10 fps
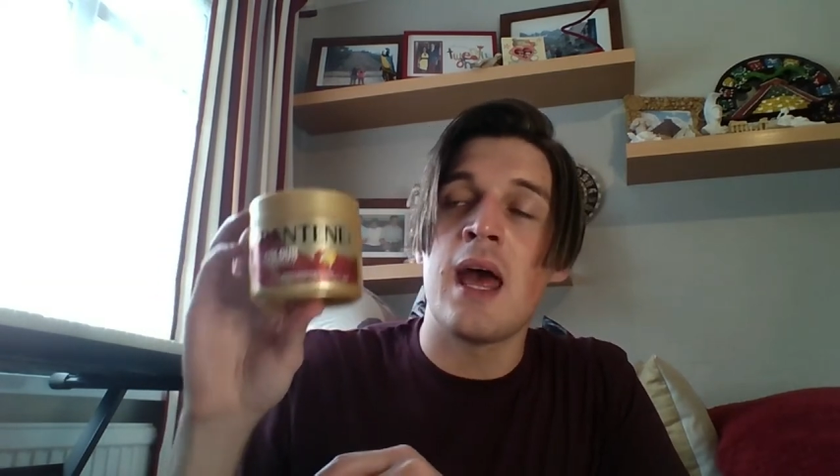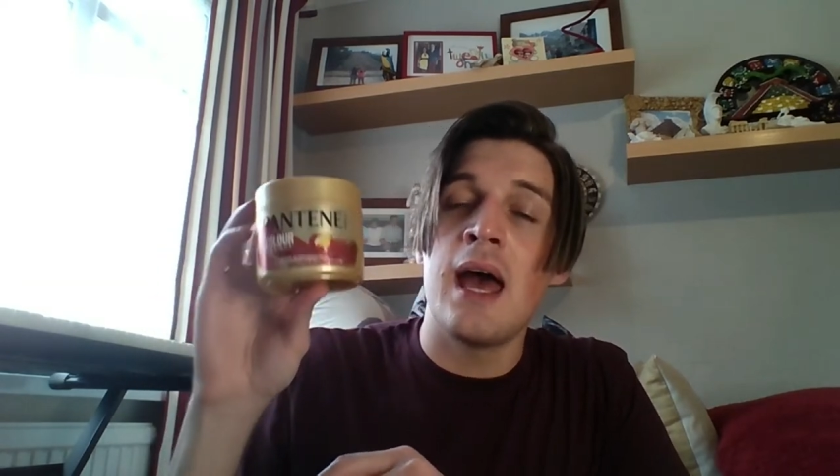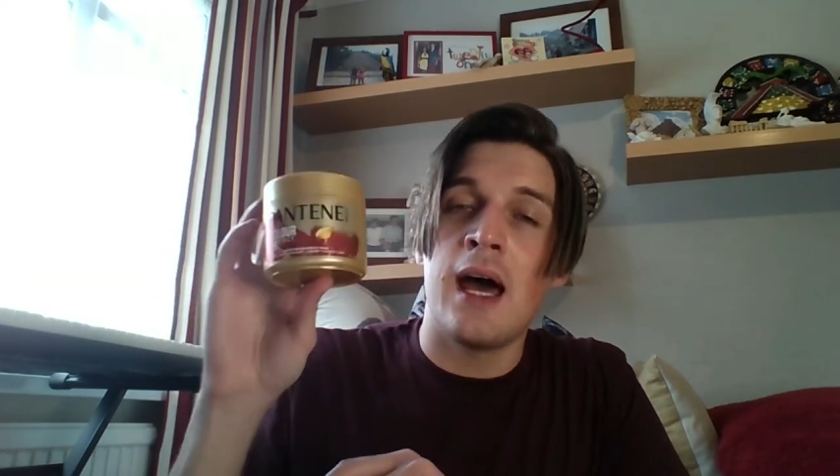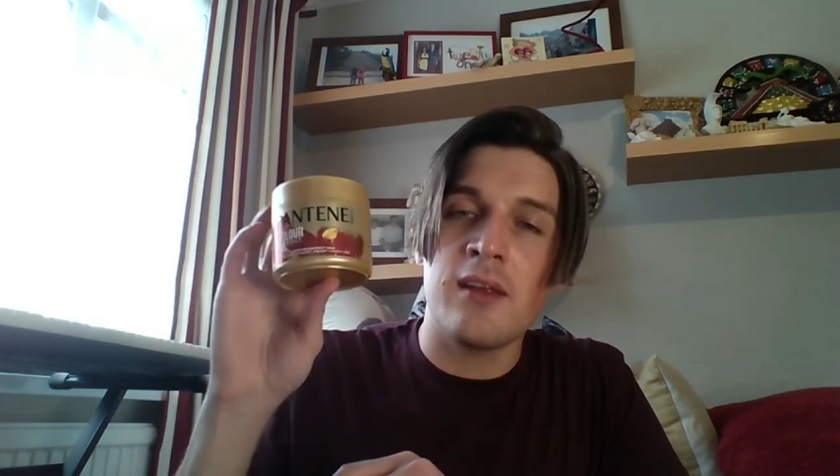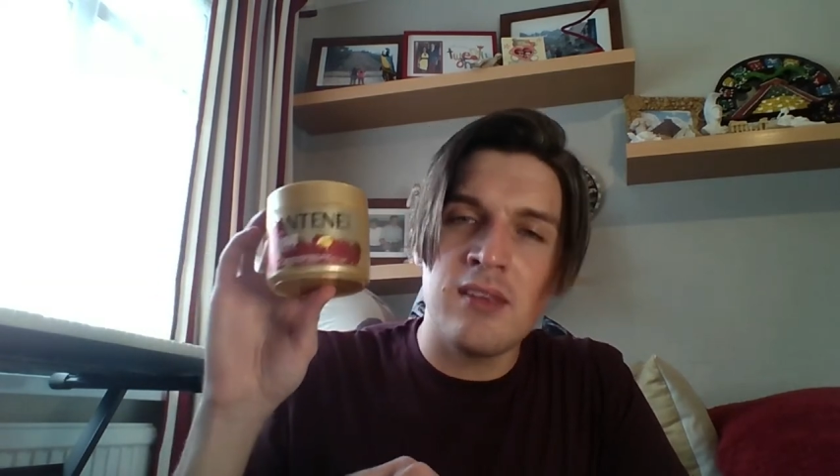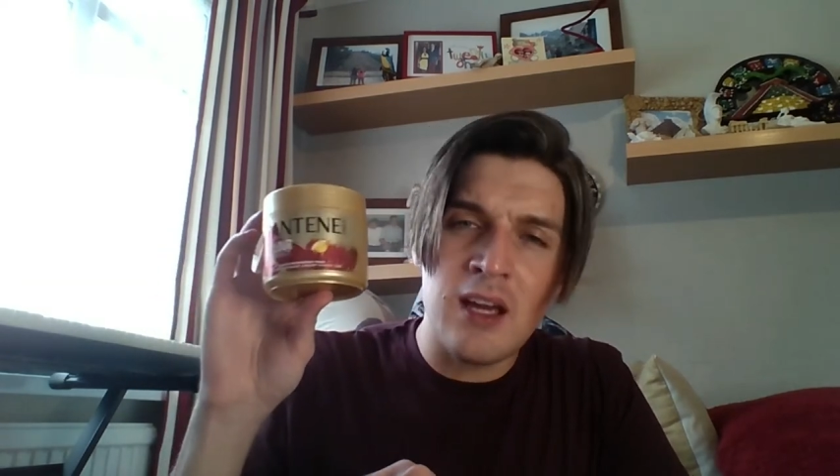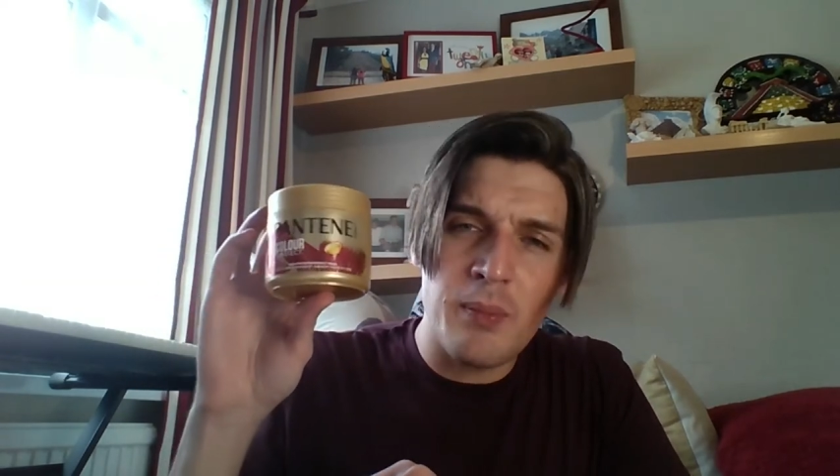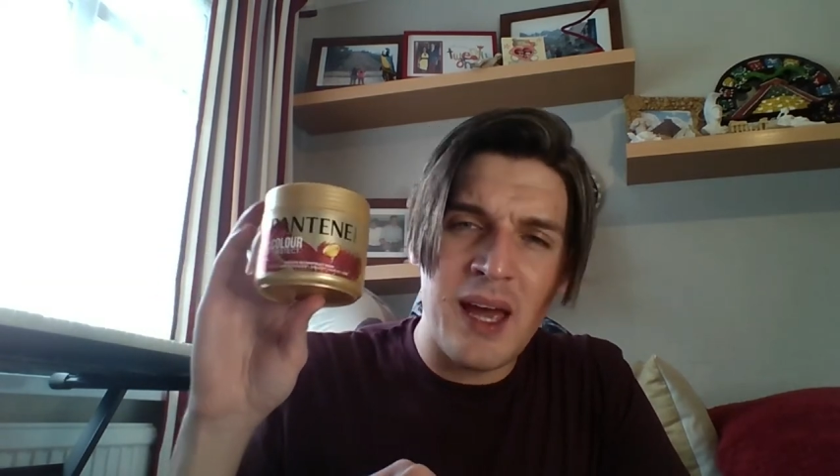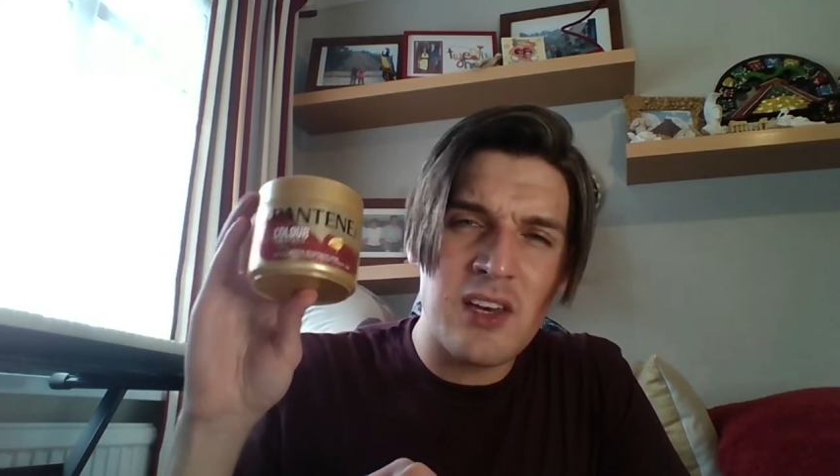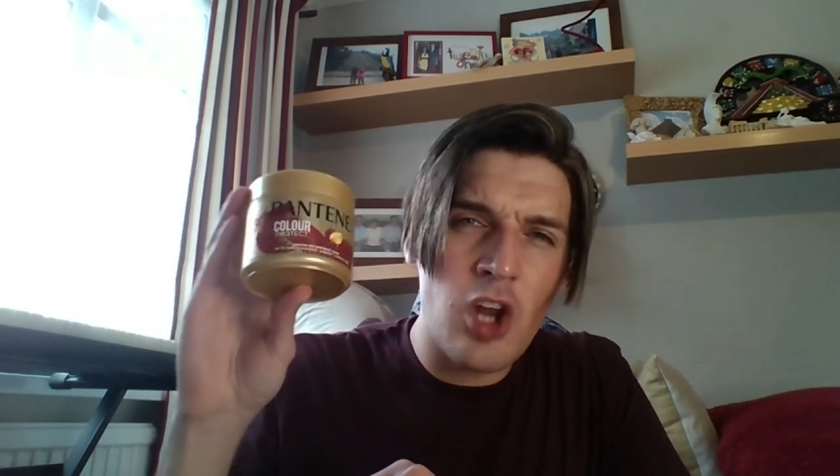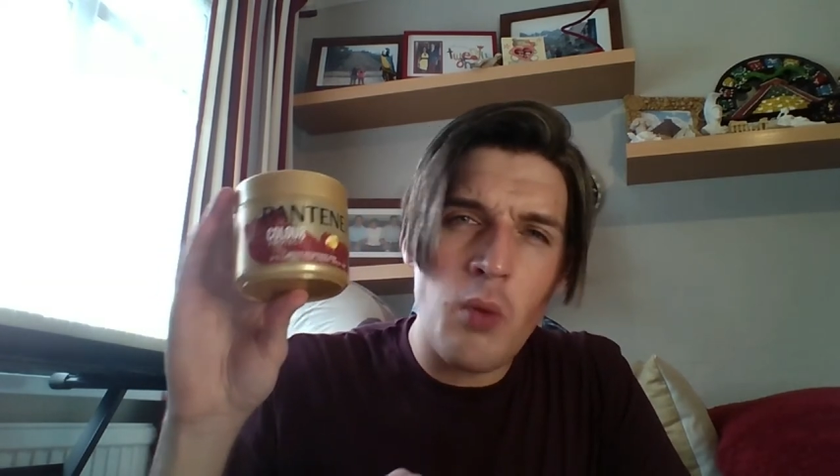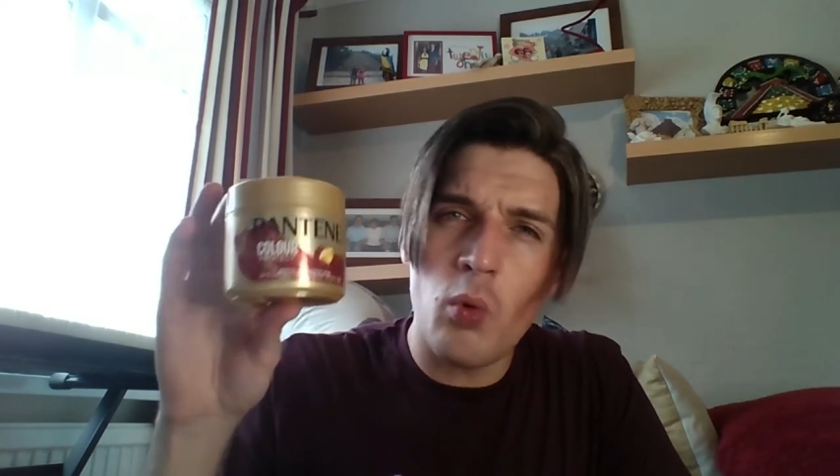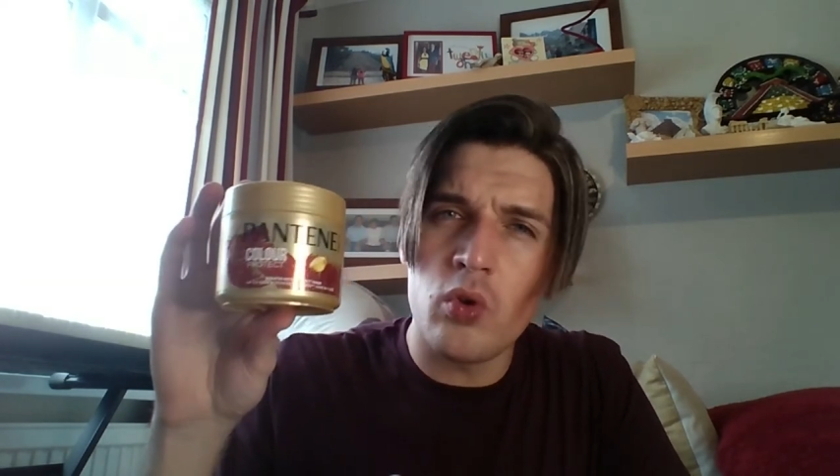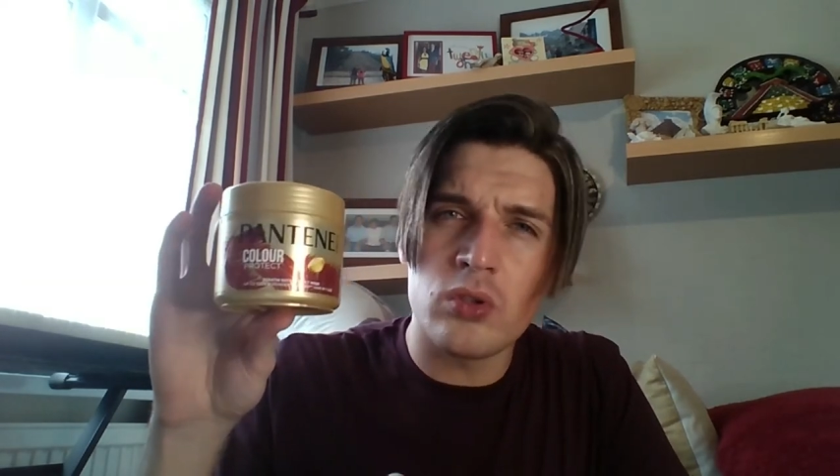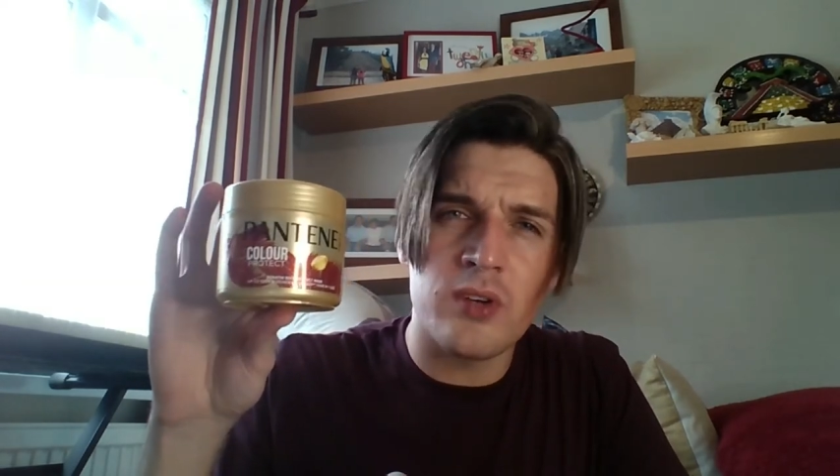And I think I paid no more
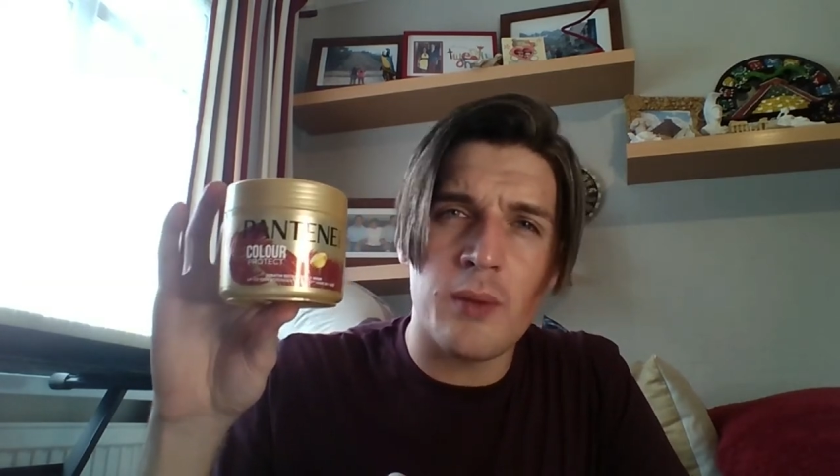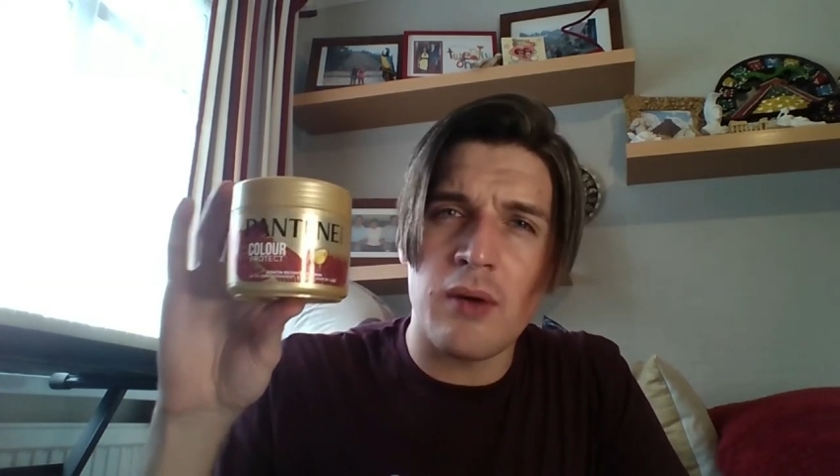than around about